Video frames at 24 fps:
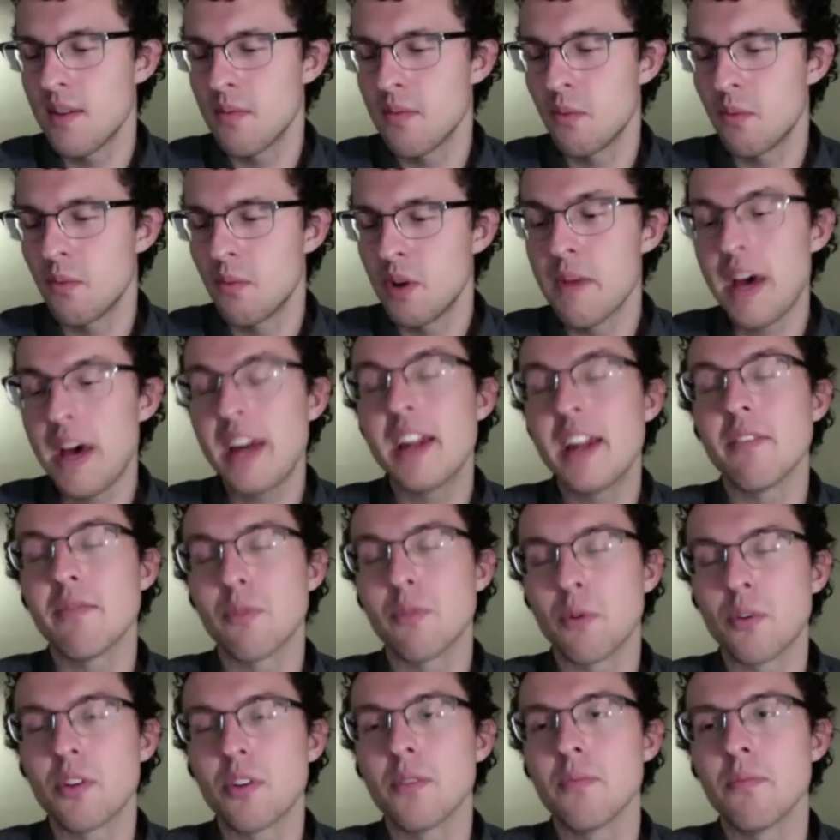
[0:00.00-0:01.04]
We met at
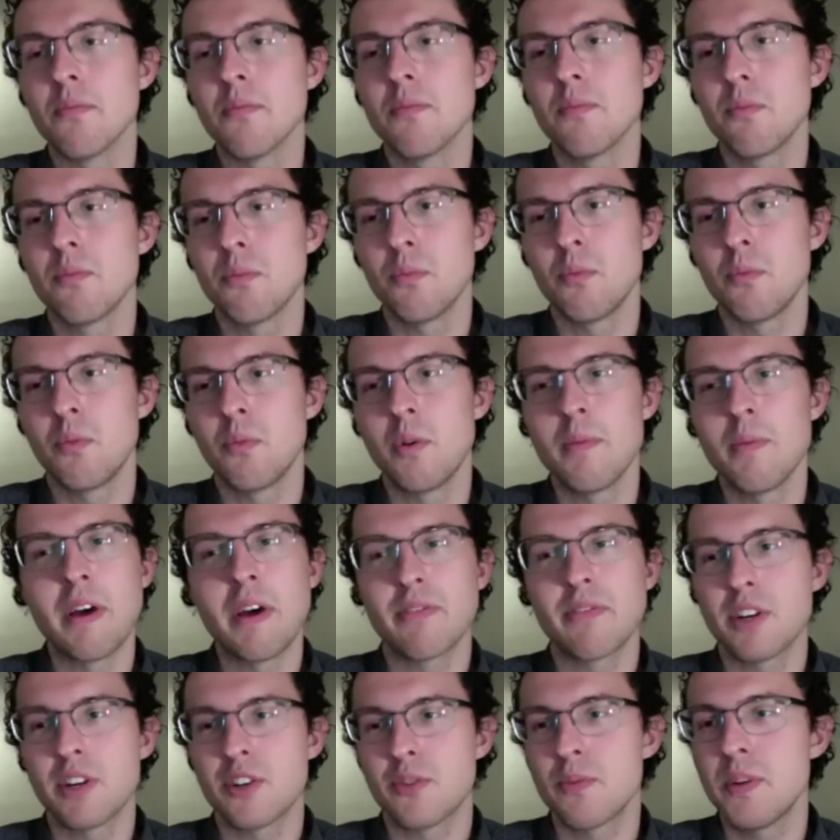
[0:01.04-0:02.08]
Fordham. We met
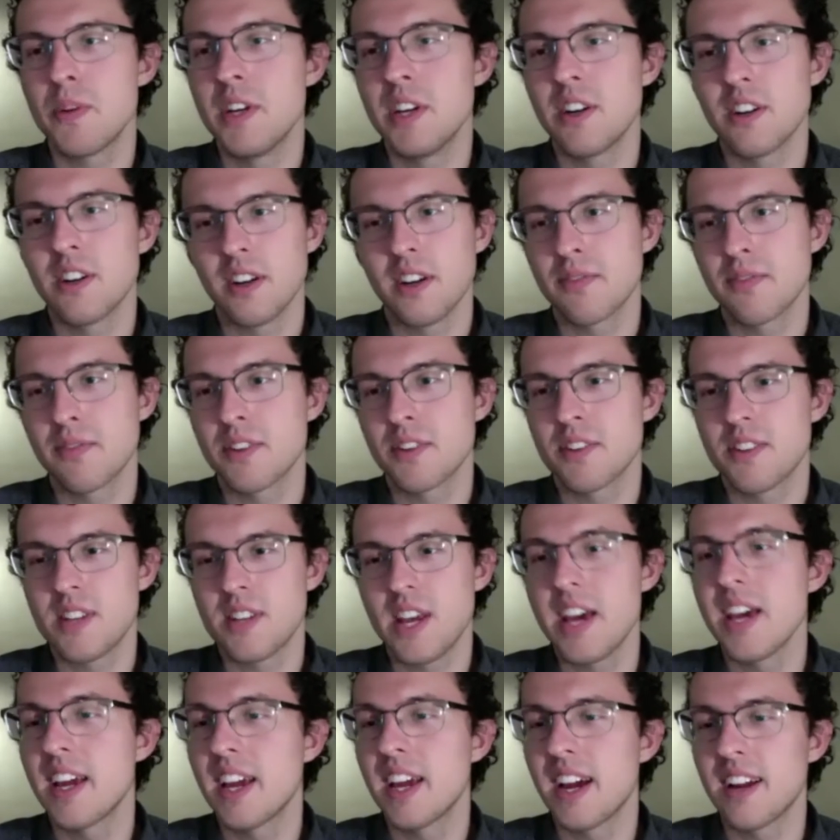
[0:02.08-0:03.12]
freshman year, like first
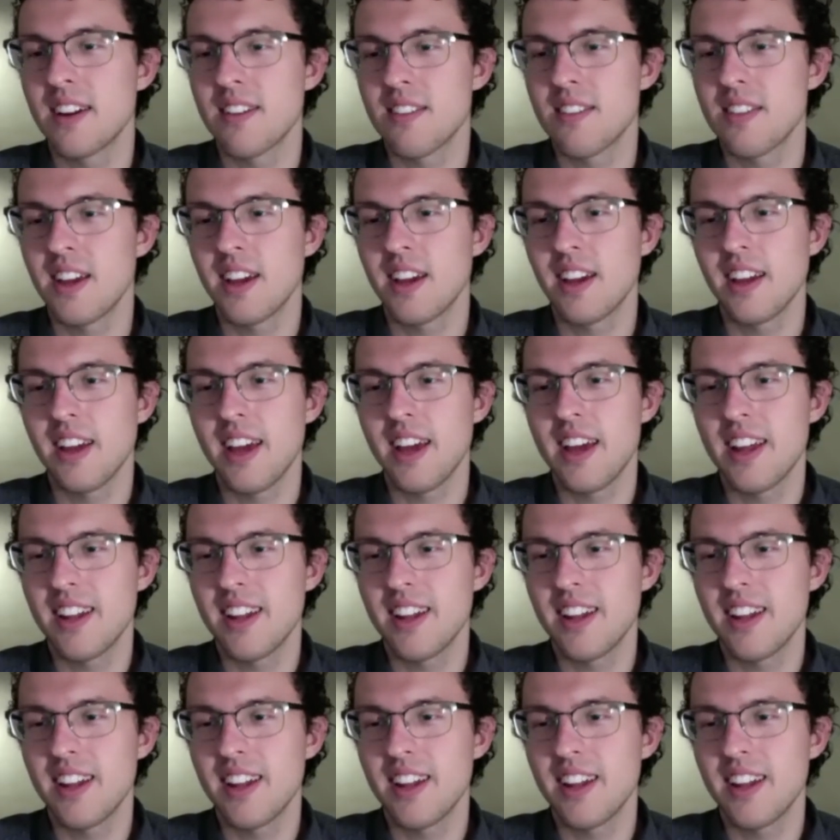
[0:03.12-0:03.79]
day kind of thing,